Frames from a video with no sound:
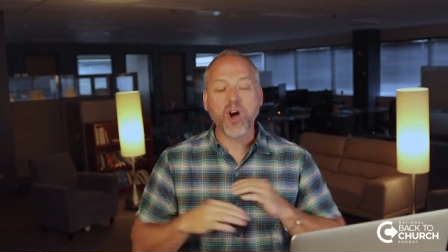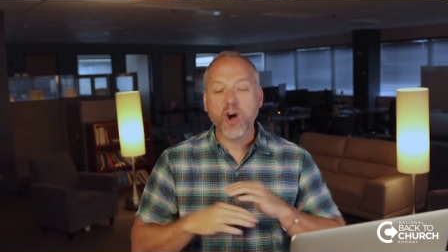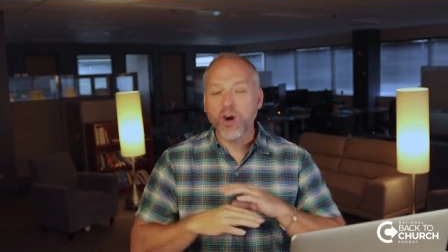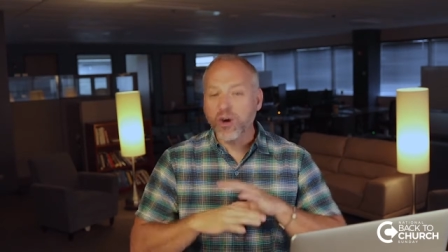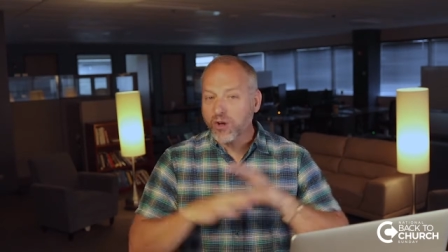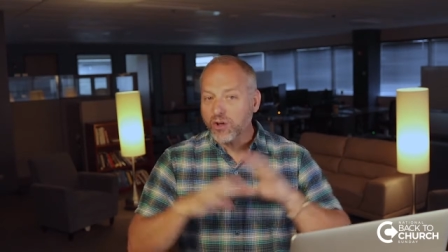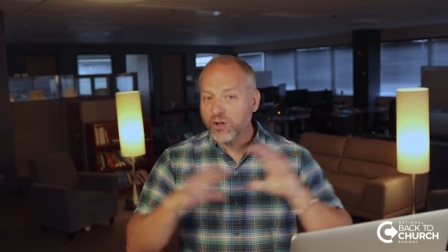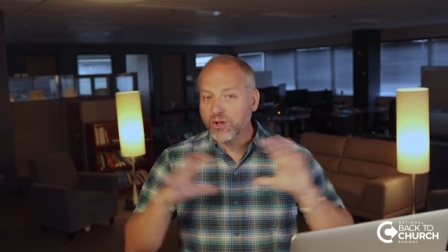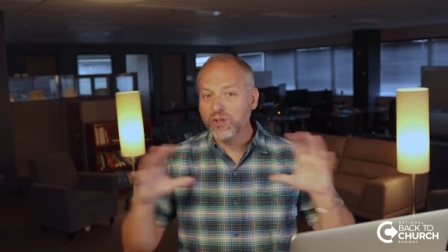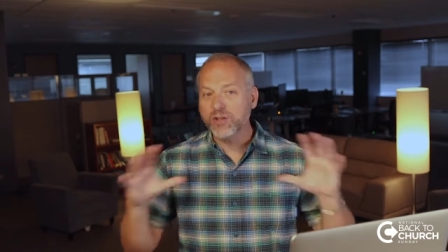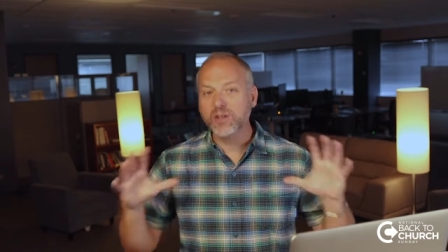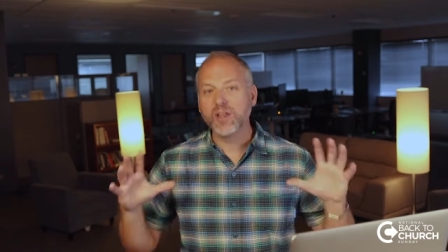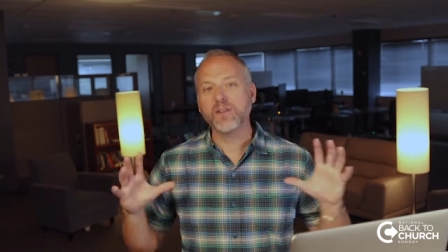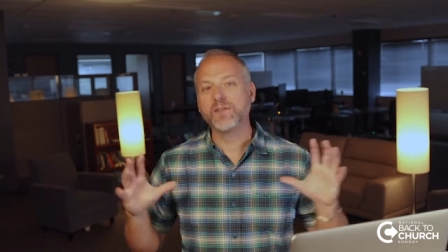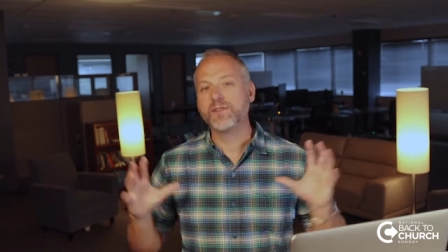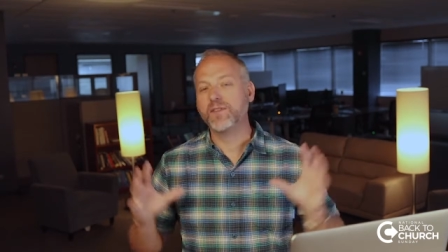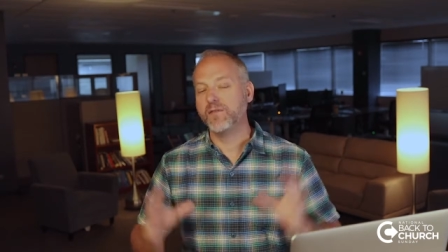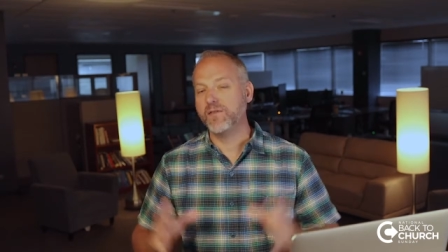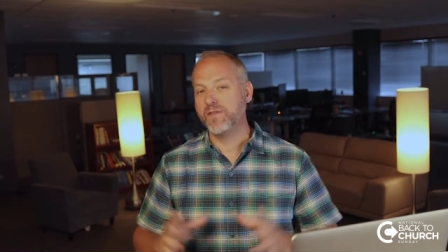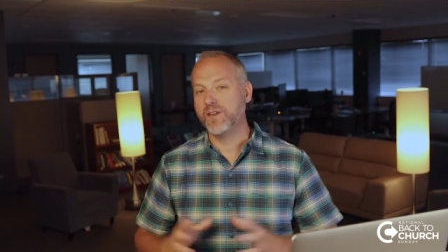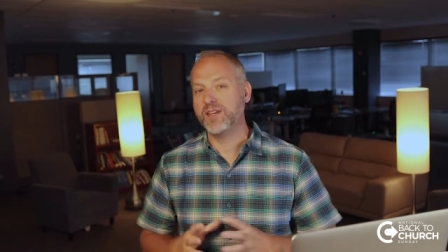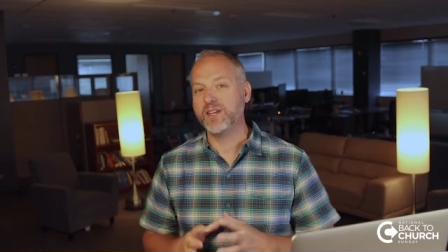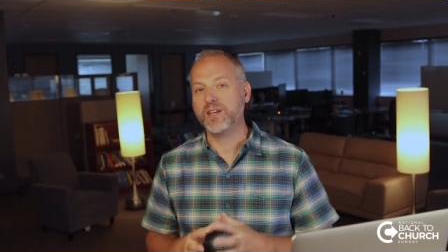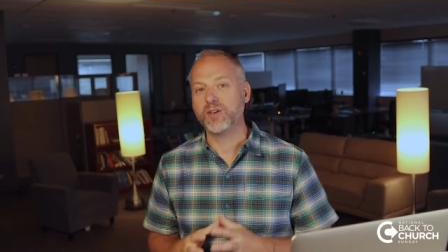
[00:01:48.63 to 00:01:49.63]
all of the
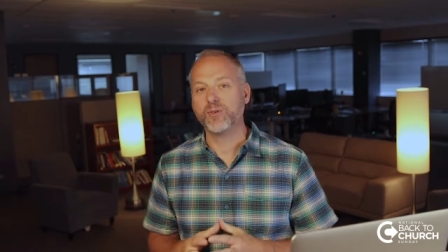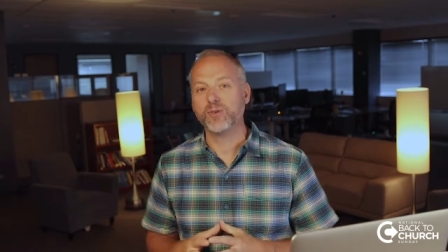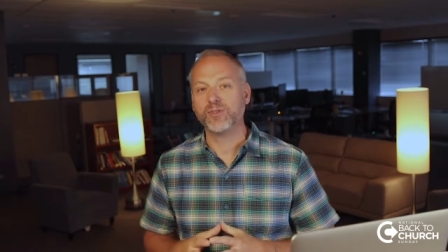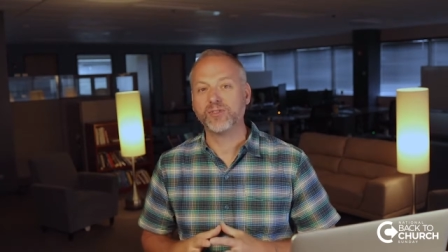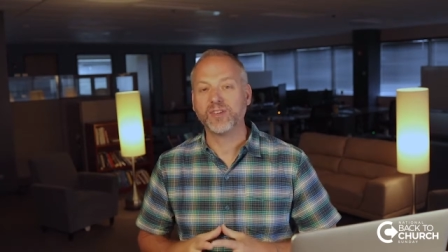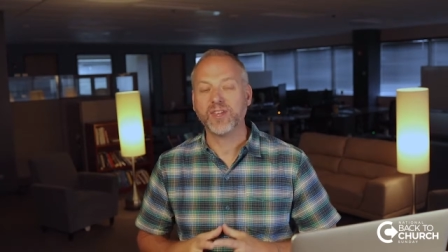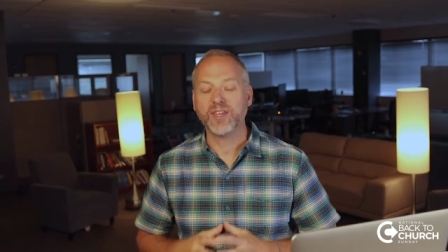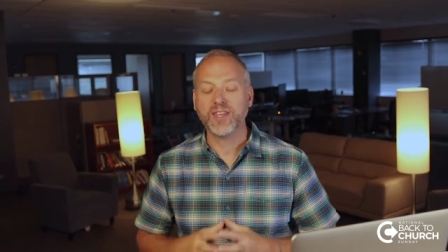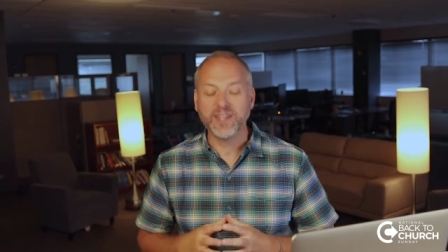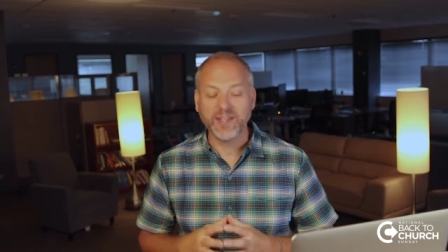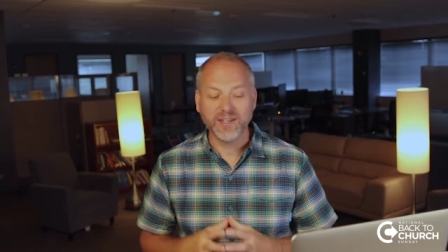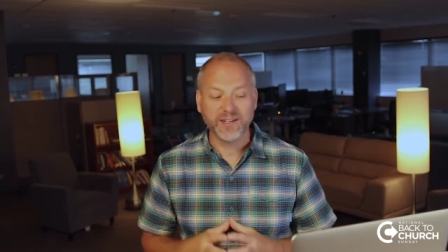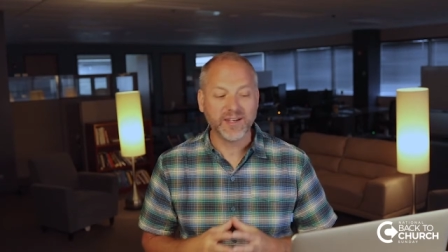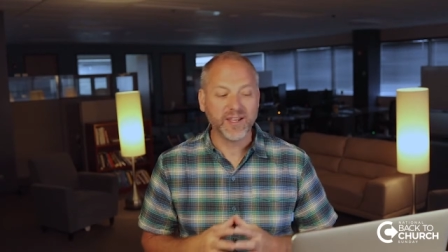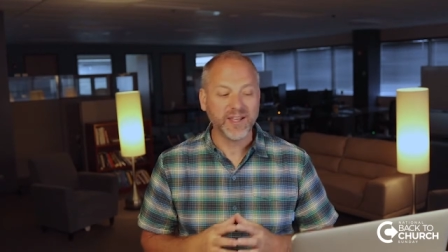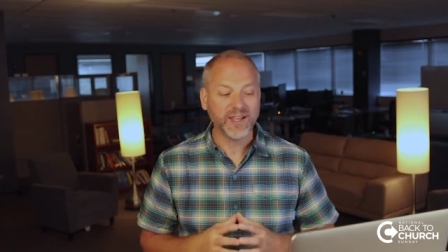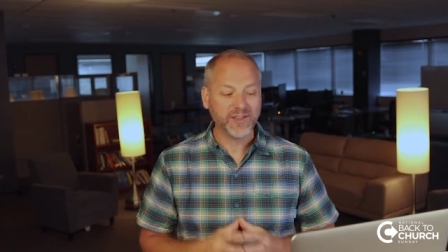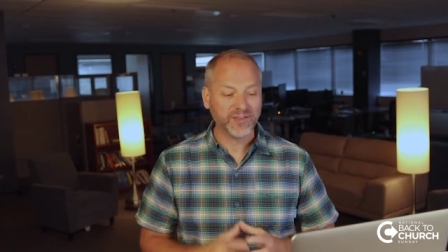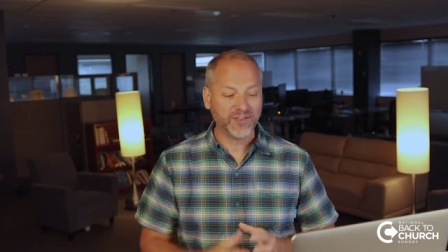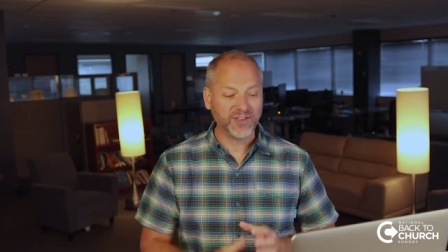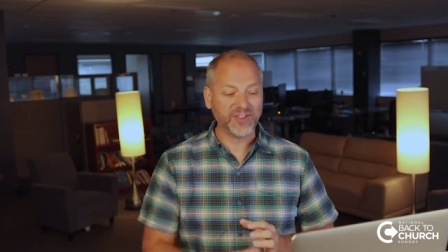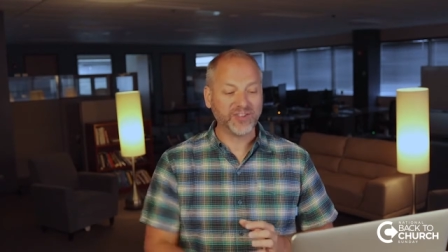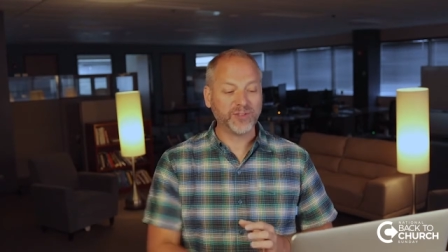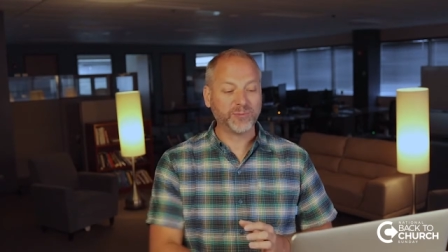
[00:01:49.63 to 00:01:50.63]
videos in
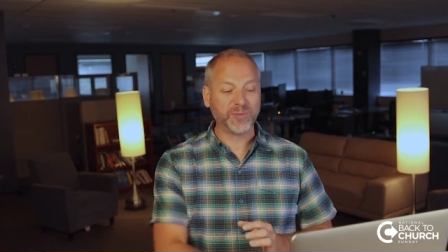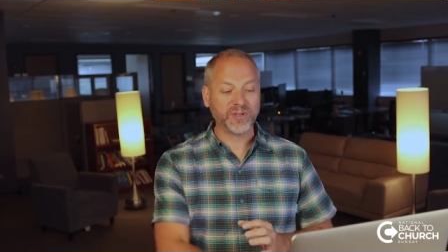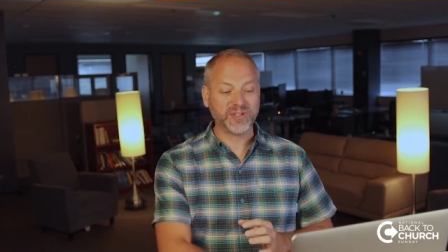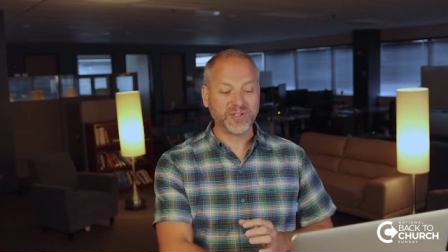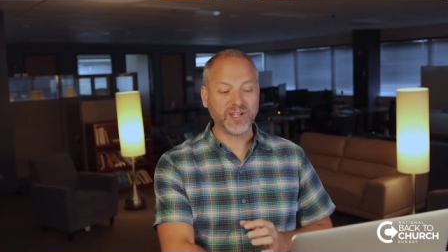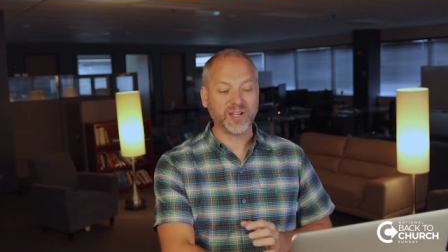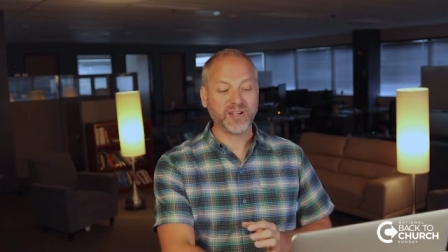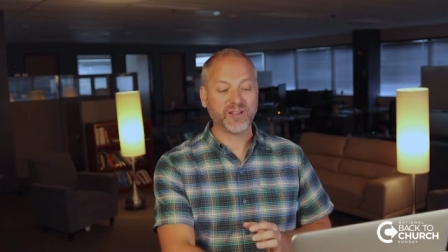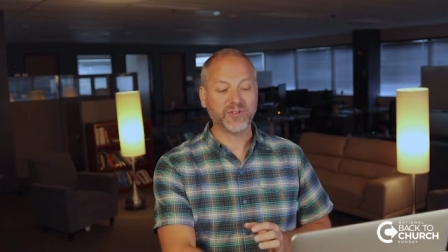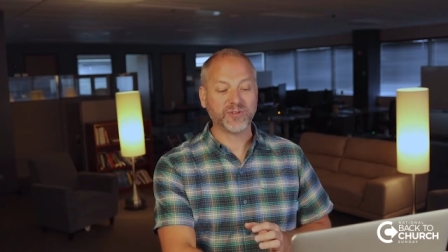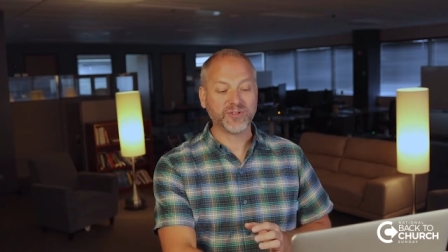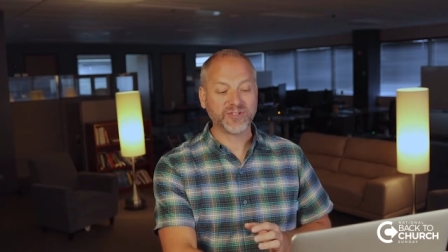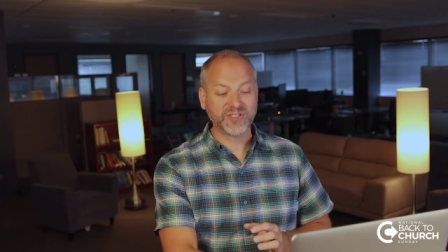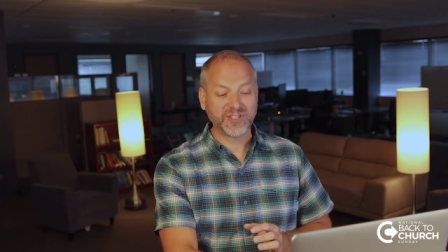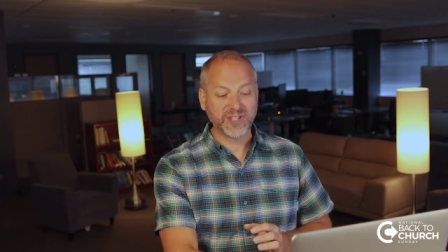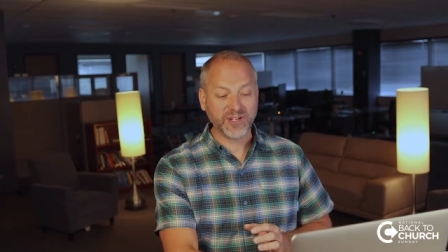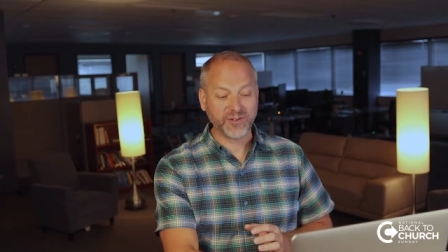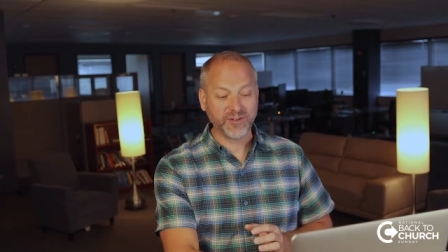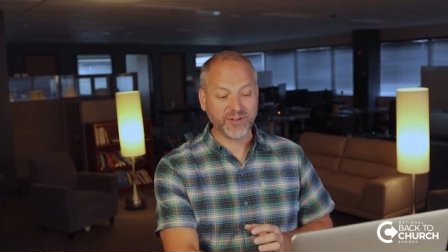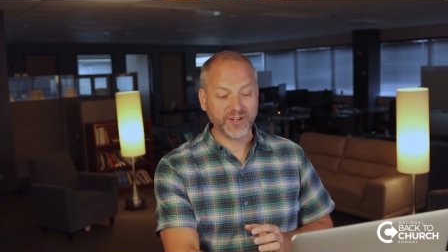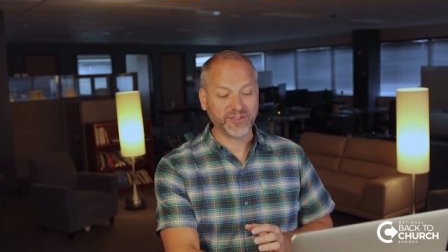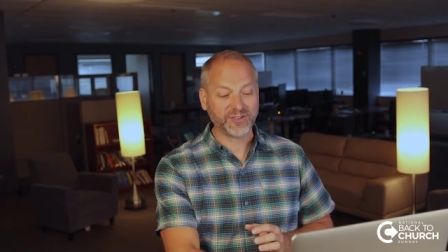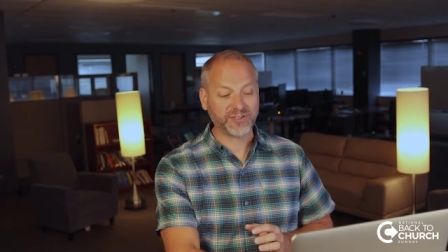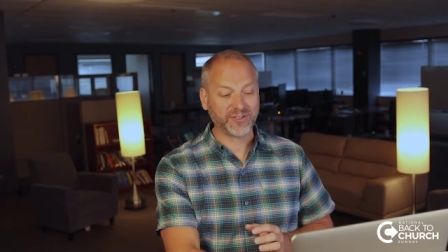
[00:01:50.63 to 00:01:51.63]
this particular
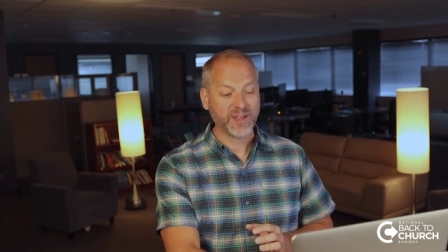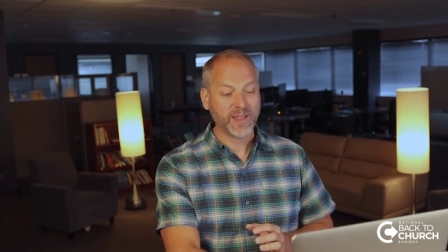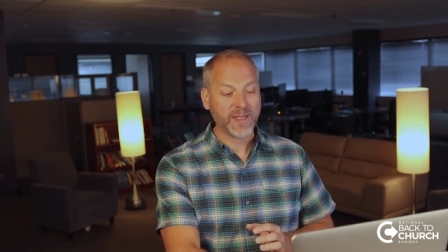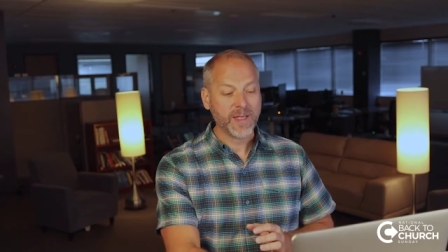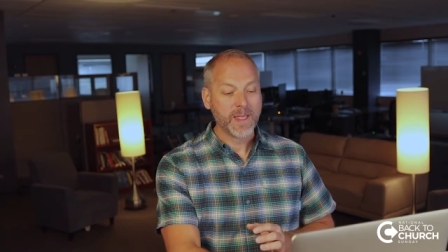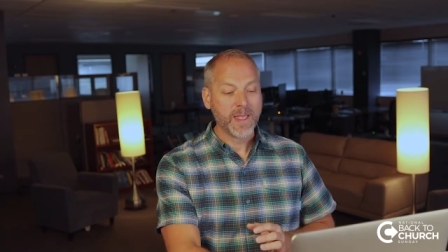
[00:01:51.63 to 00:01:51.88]
series.